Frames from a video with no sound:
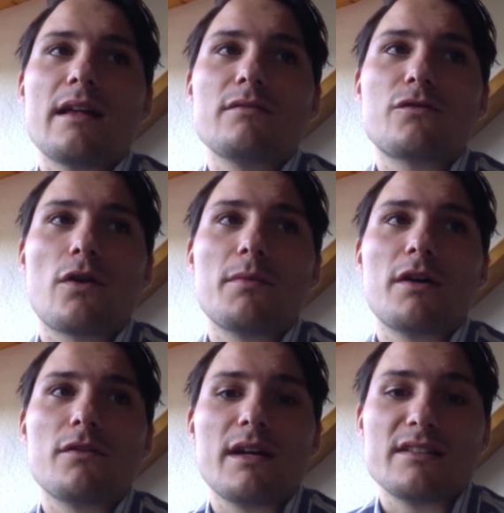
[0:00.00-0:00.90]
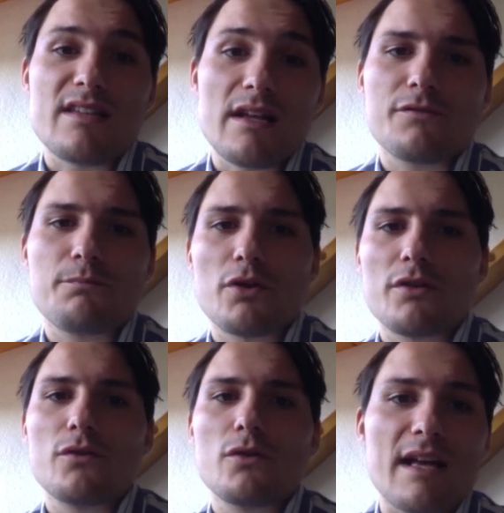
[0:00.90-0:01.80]
from an incentive point of
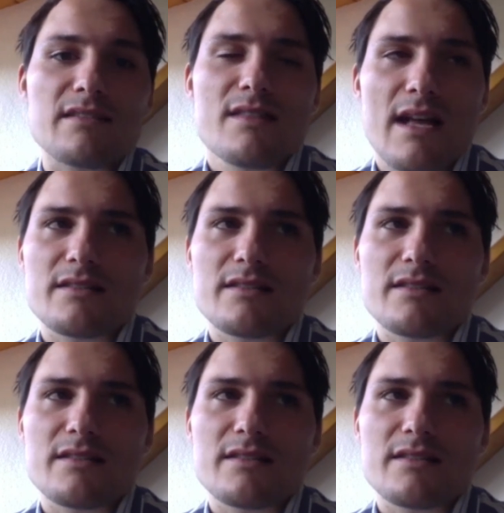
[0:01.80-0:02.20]
view, that's